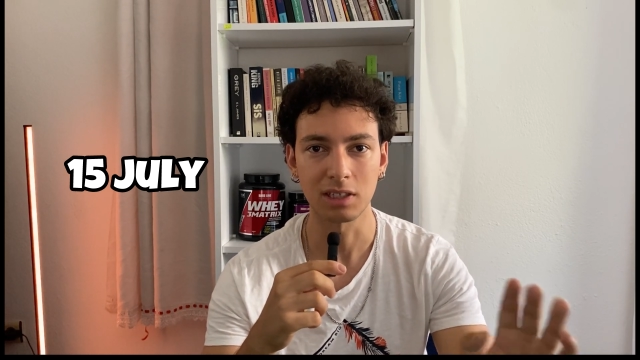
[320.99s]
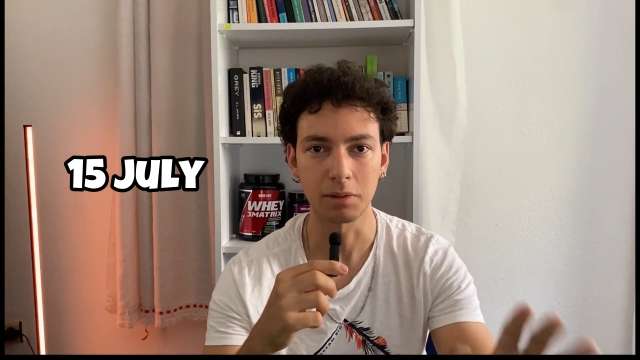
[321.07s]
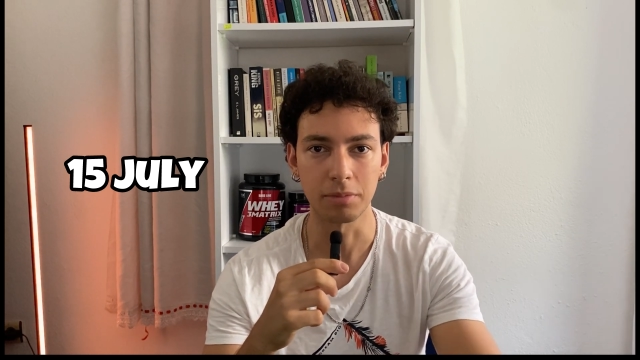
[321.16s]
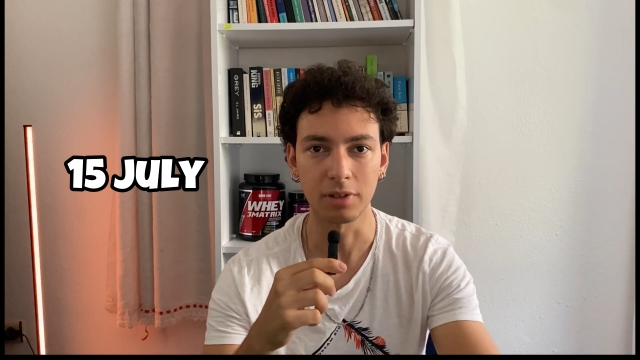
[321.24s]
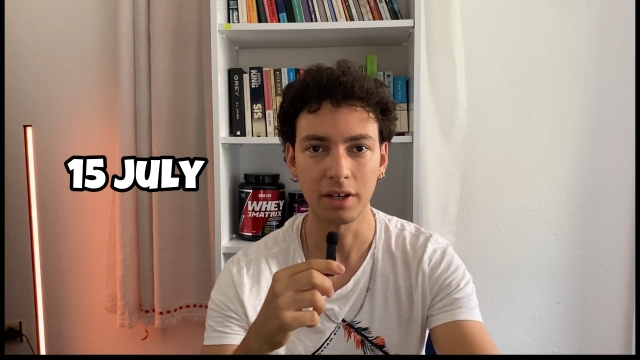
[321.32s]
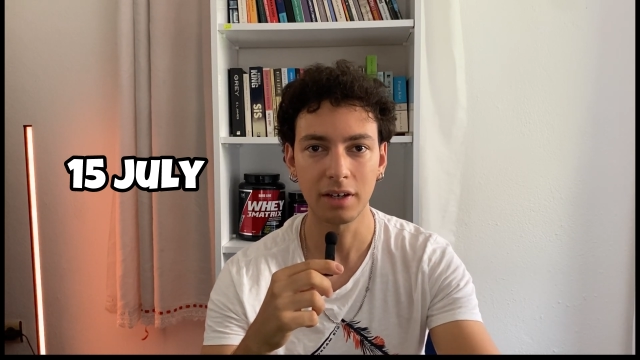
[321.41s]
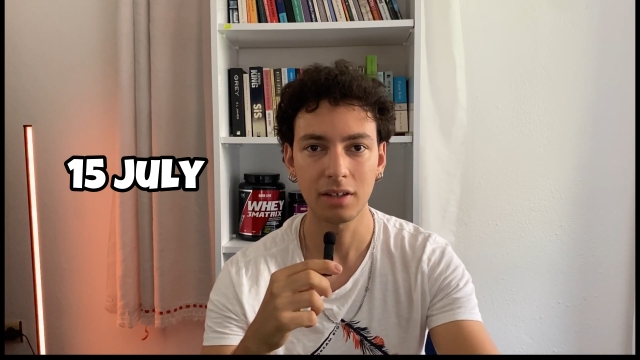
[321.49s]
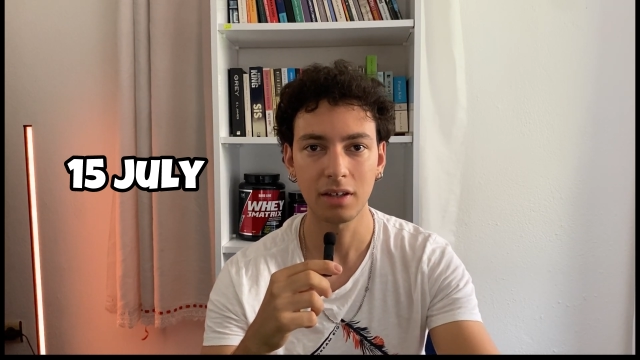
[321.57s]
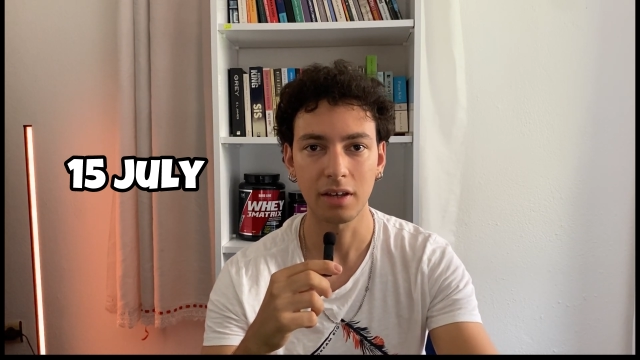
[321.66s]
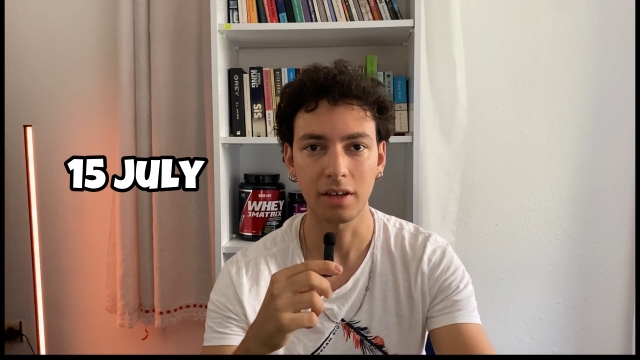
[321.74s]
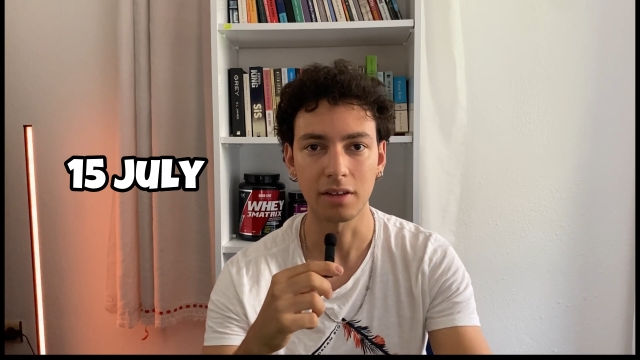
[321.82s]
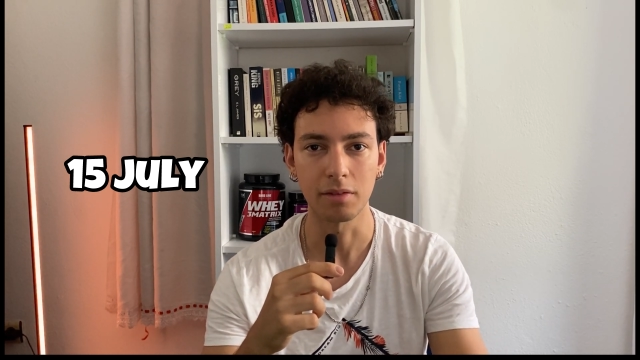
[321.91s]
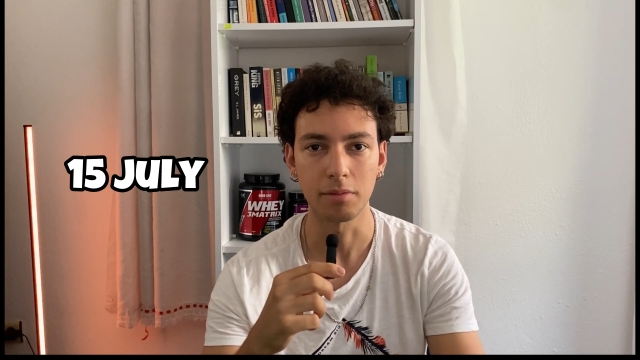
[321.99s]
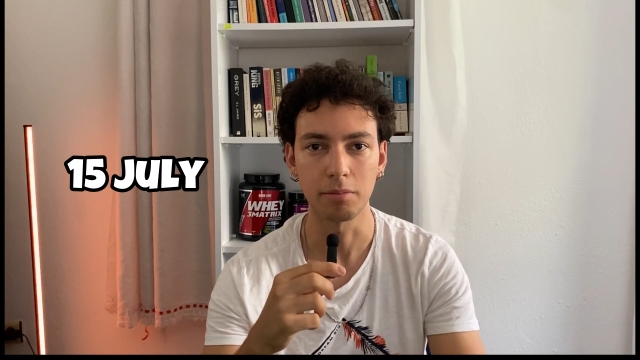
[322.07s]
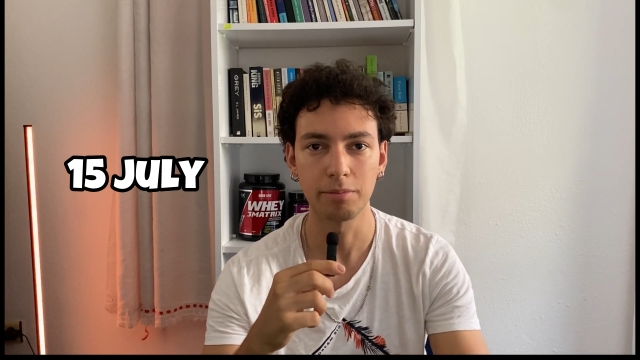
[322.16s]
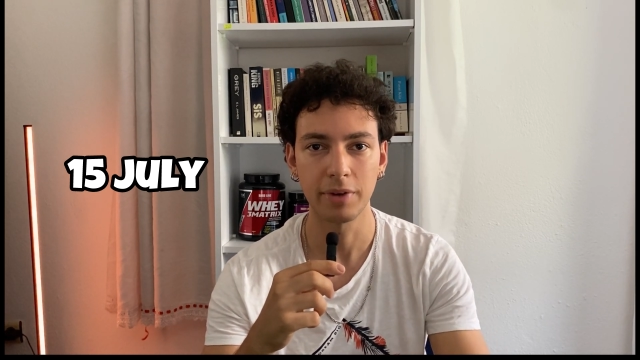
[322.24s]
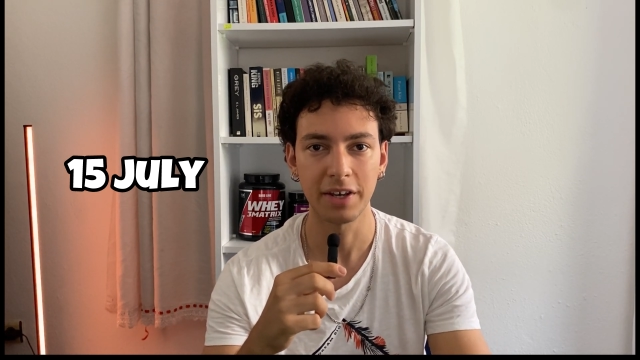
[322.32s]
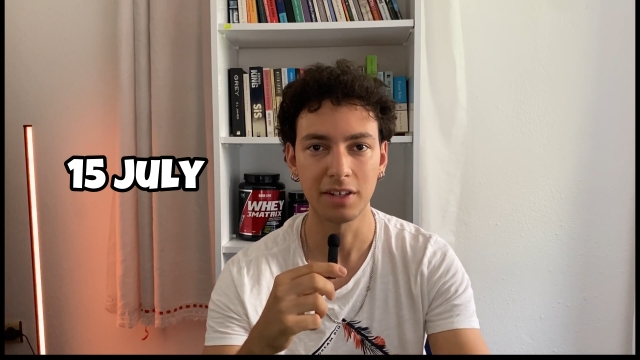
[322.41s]
apply and
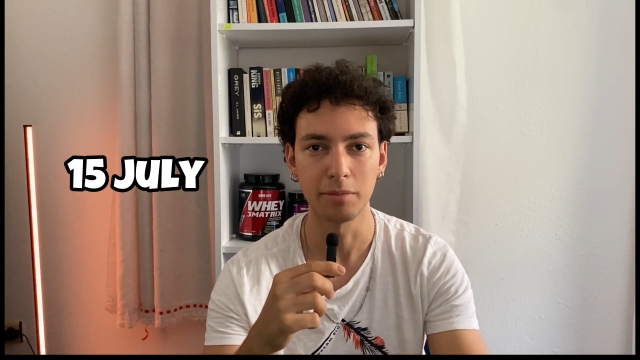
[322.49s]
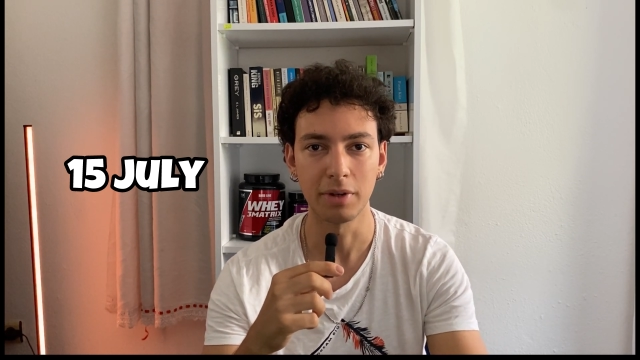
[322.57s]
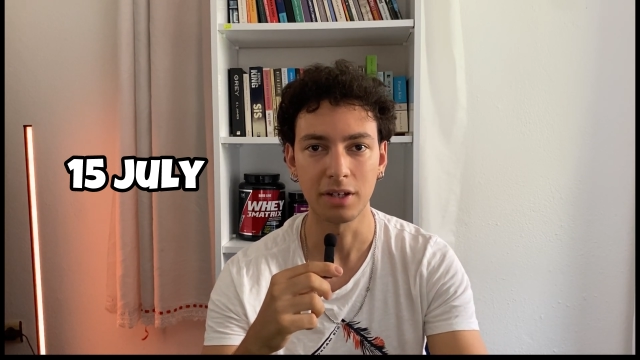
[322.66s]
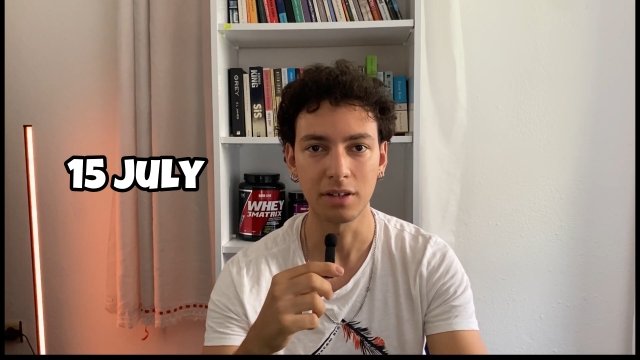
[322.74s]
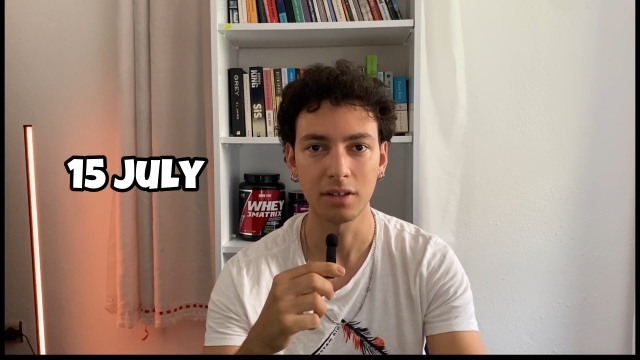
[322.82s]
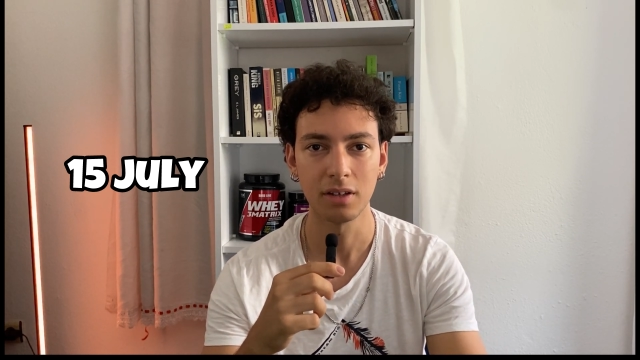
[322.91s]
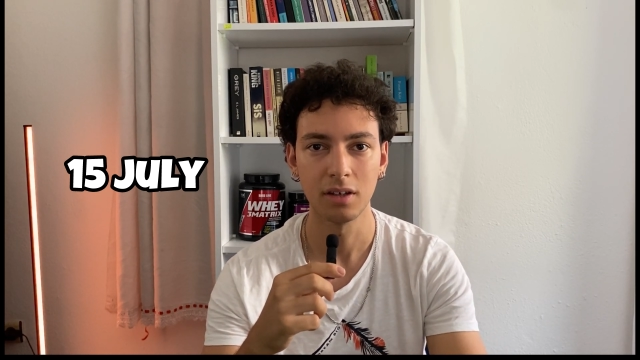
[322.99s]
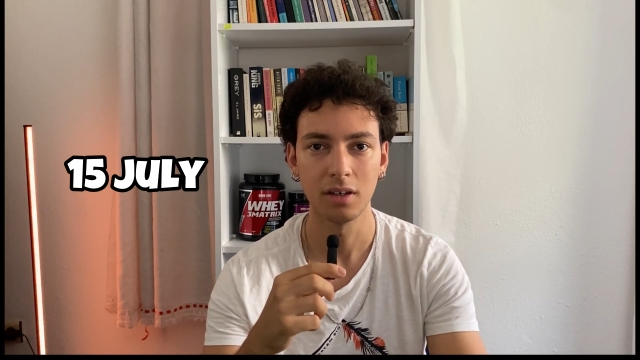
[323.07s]
pay the money